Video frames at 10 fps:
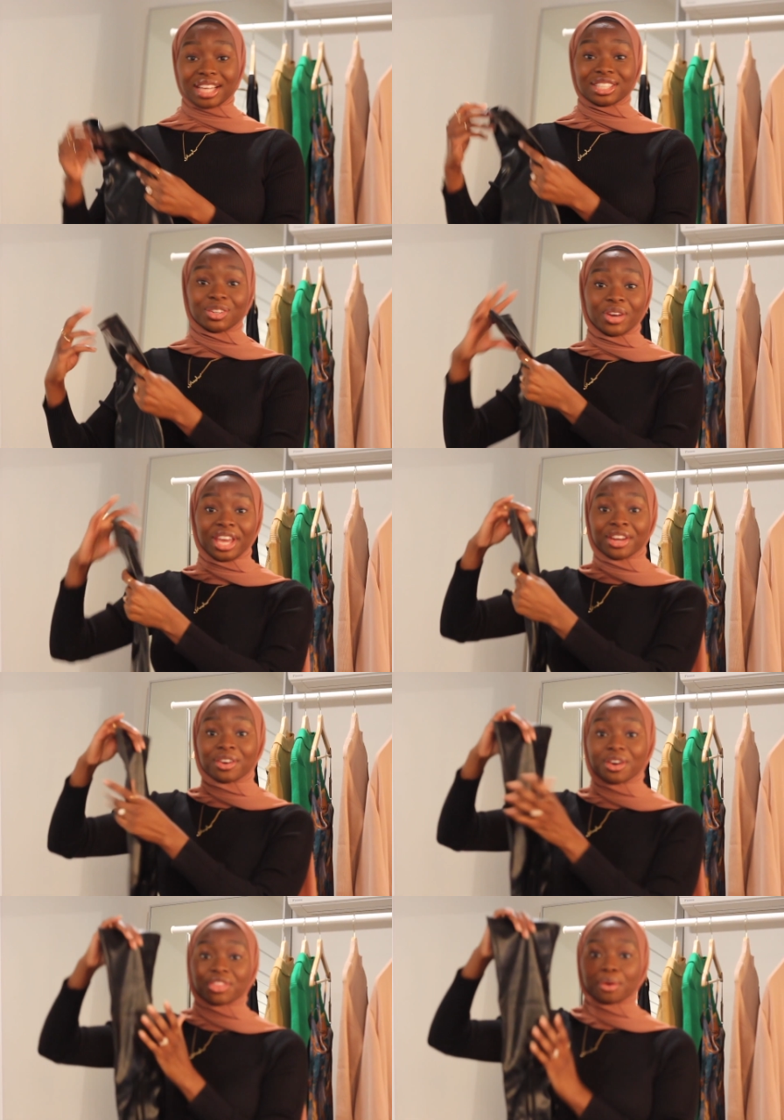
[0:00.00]
right, so here
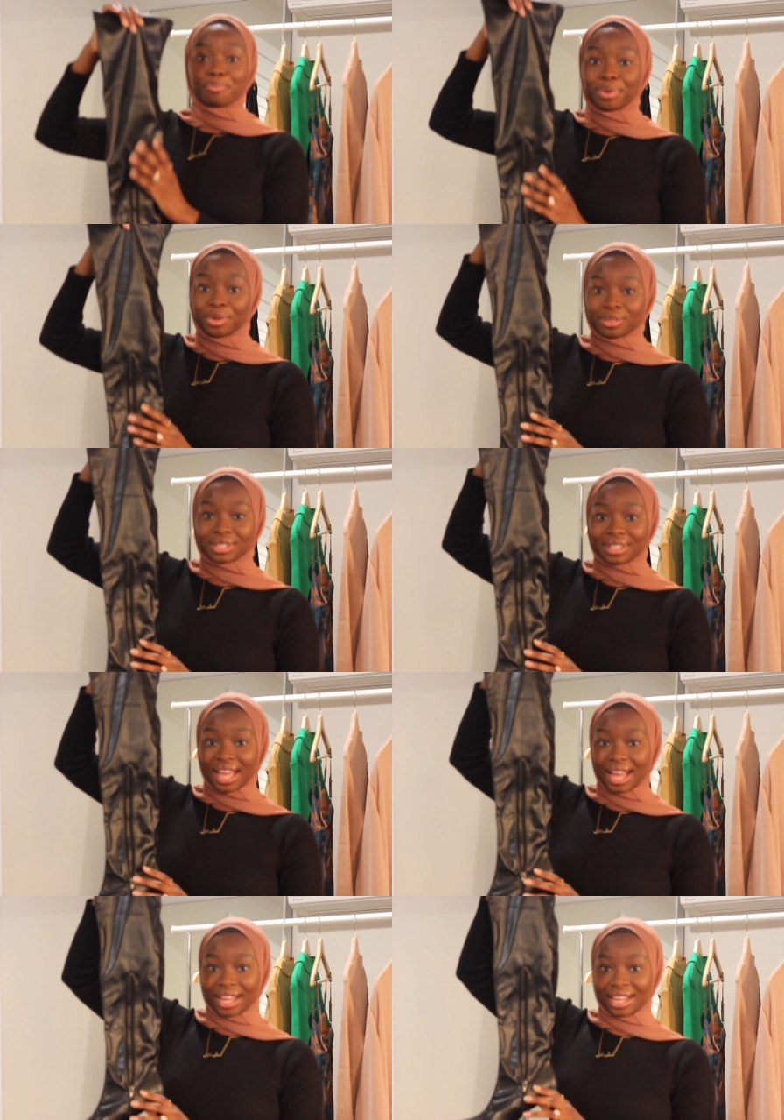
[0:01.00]
are the boots
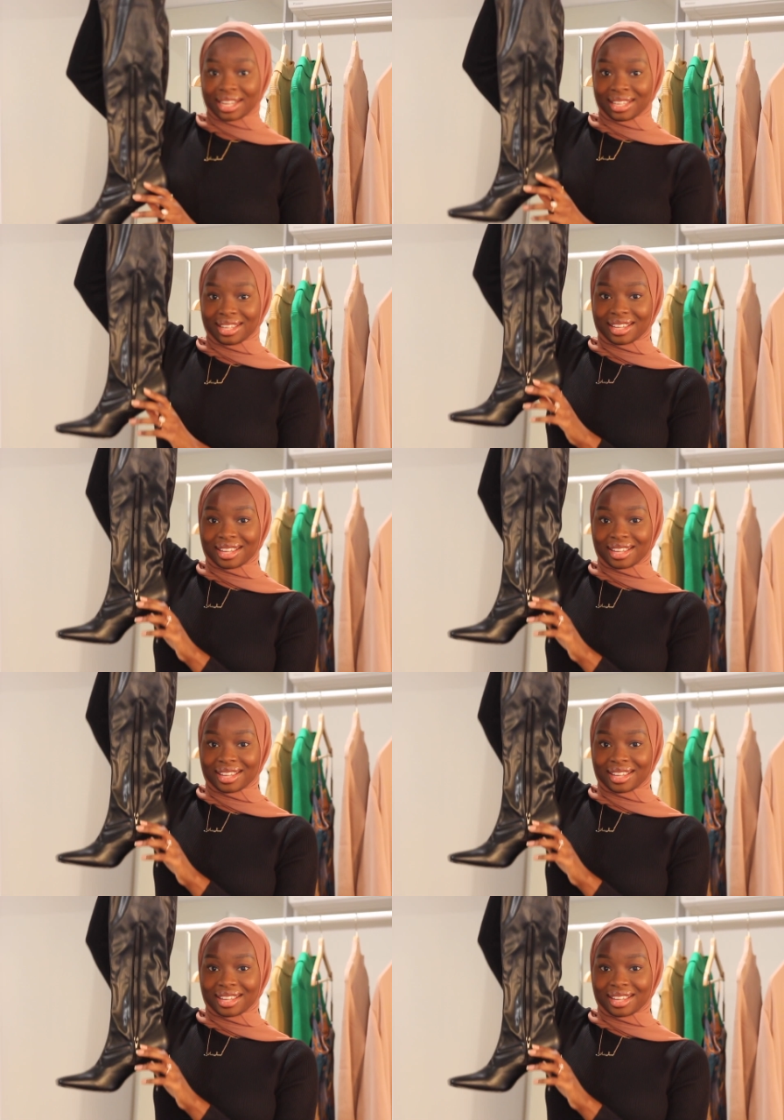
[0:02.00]
that I got.